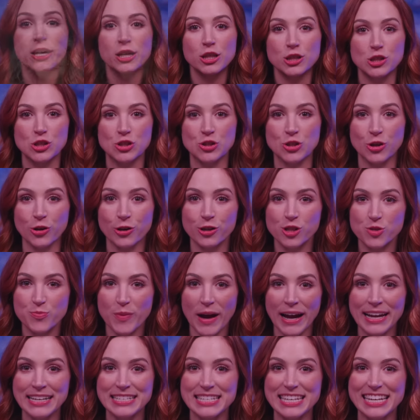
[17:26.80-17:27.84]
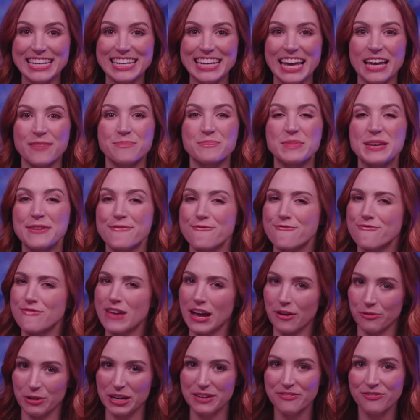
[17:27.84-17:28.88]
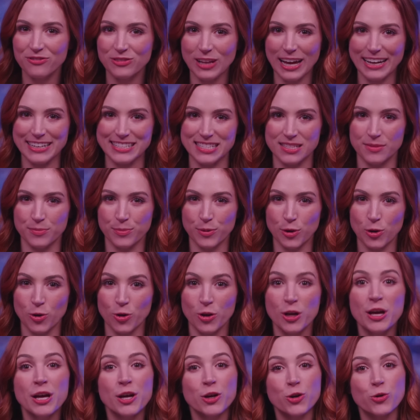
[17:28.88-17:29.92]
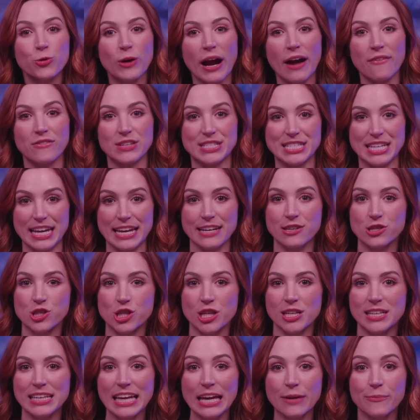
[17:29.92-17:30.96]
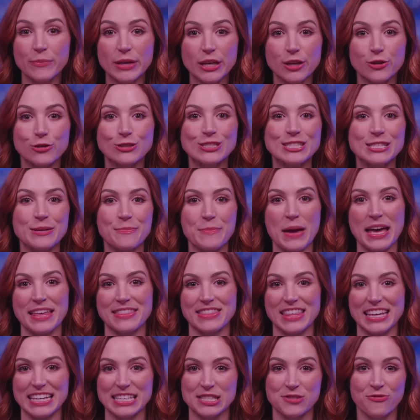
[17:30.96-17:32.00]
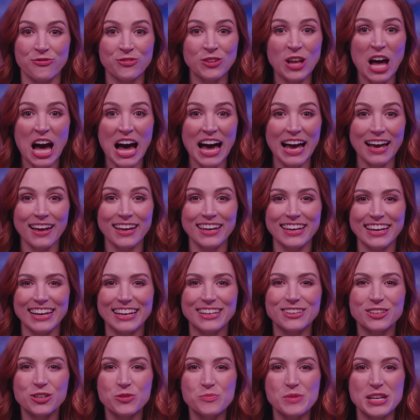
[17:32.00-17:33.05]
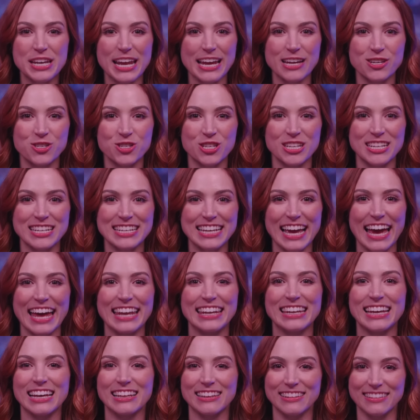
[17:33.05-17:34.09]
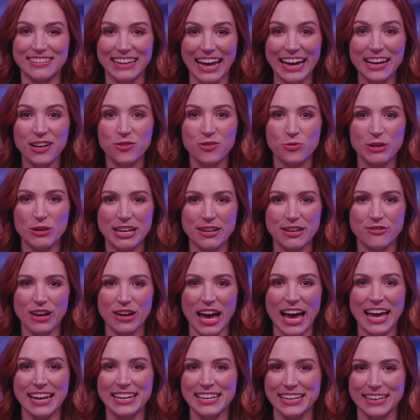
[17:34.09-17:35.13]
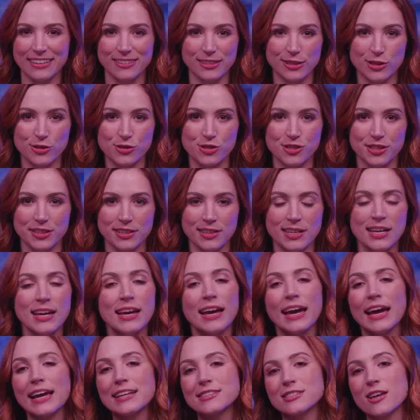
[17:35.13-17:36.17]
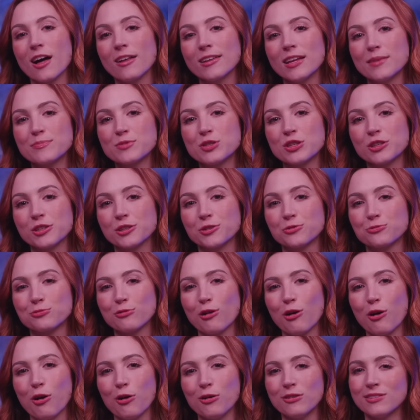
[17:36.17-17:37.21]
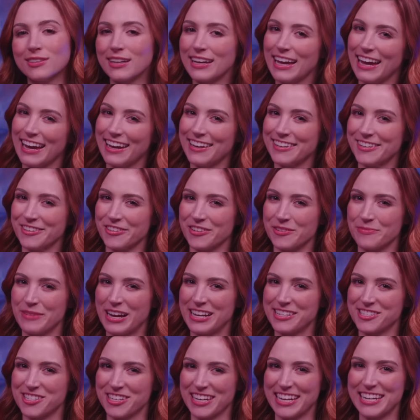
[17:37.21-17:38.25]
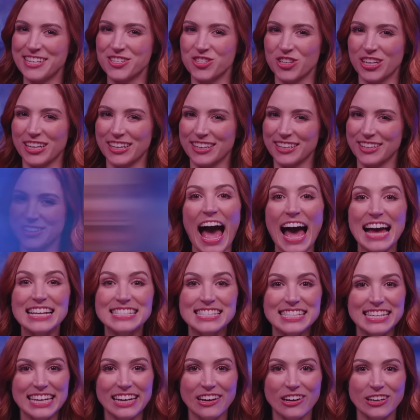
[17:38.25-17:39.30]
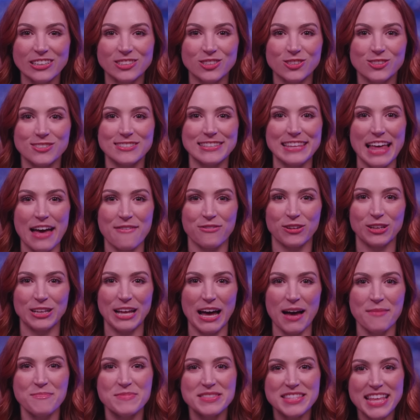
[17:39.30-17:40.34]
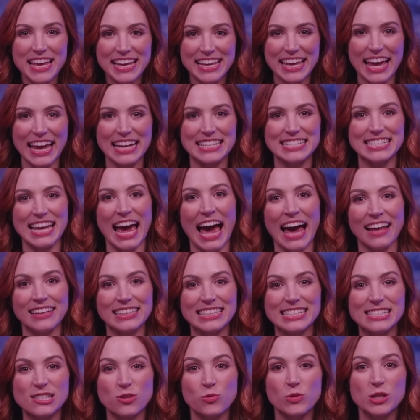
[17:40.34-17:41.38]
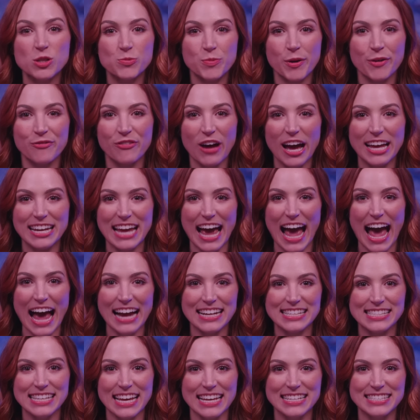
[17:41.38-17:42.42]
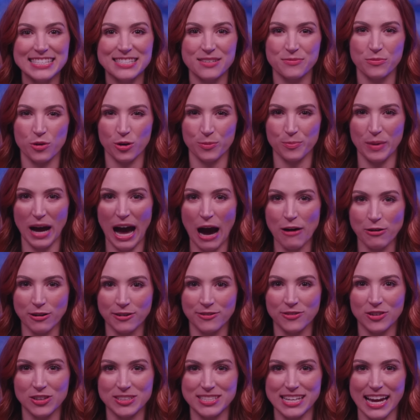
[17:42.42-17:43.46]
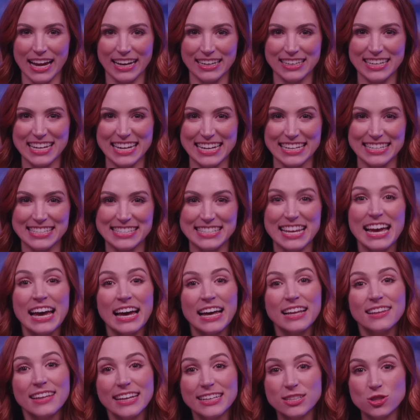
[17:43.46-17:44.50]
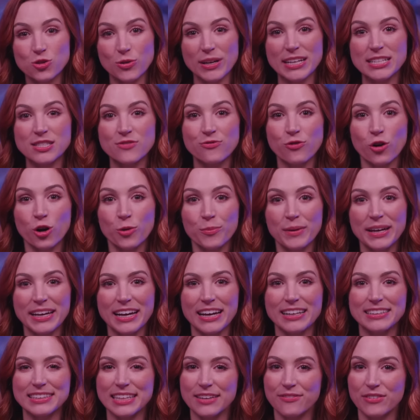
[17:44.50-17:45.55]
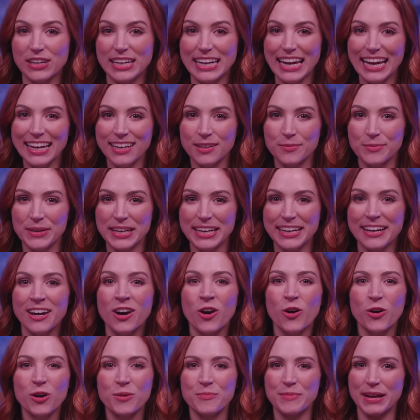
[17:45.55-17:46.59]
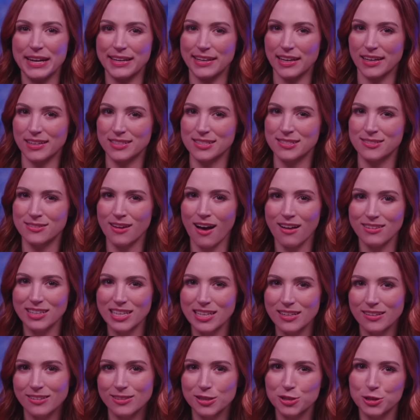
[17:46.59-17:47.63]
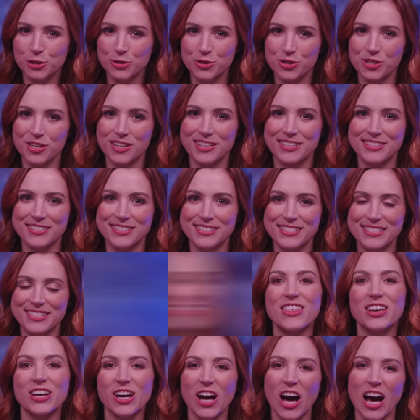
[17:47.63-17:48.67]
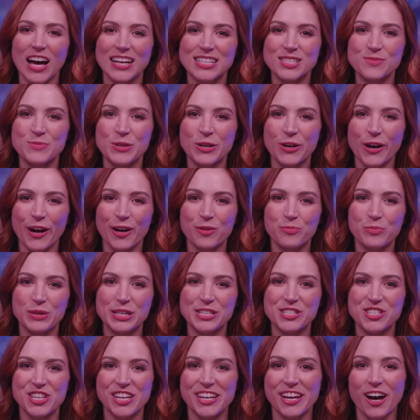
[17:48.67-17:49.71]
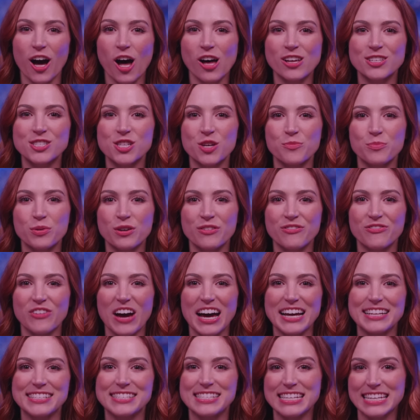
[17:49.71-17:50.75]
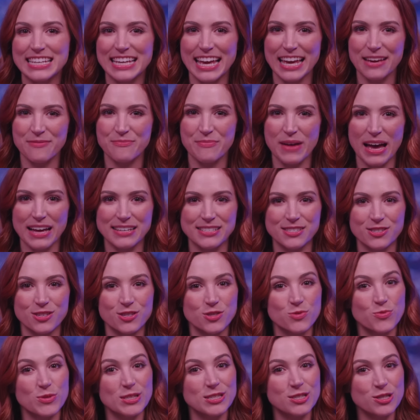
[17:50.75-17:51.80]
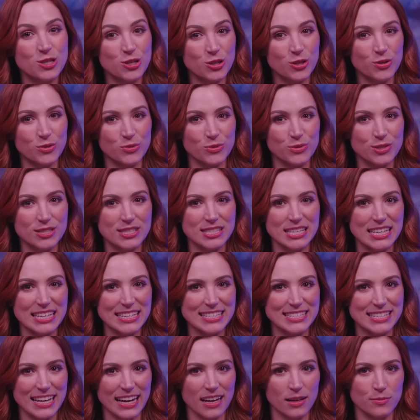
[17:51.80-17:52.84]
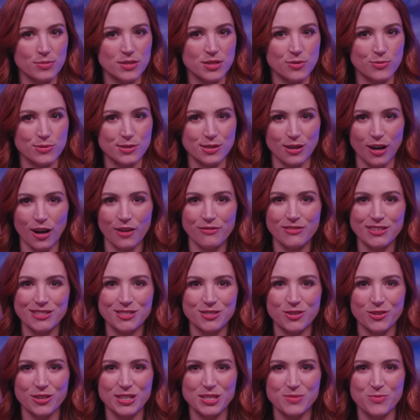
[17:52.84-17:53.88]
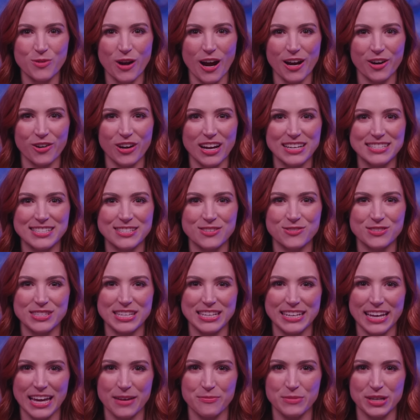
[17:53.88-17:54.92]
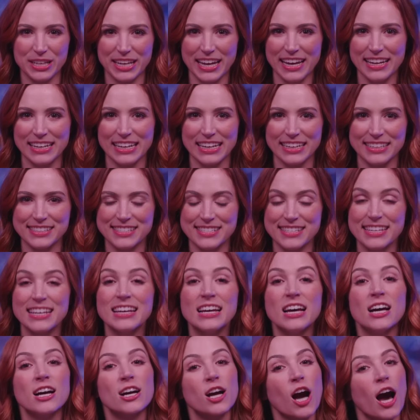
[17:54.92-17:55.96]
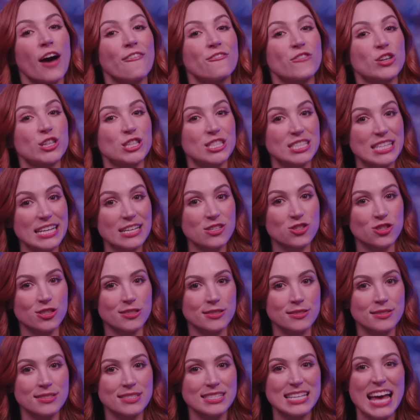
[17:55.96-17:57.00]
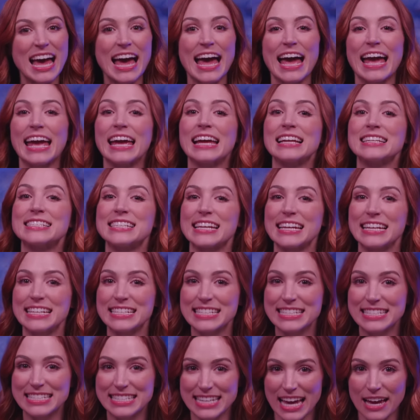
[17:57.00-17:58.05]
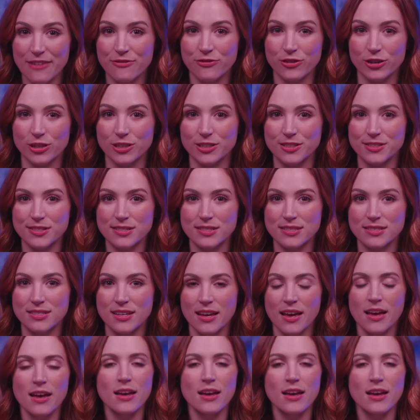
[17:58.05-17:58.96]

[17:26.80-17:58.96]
Surge binding can be very flexible. Gravitation can be used to make things fly. Illumination can light weave any illusion. It's all up to your role and your imagination. As characters level up, they gain talents which provide access to more powerful techniques, like transforming a living enemy or making solid illusions. The Cosmere RPG also provides game masters with 2 scene types to resolve the story's progress using game mechanics: conversations and endeavors.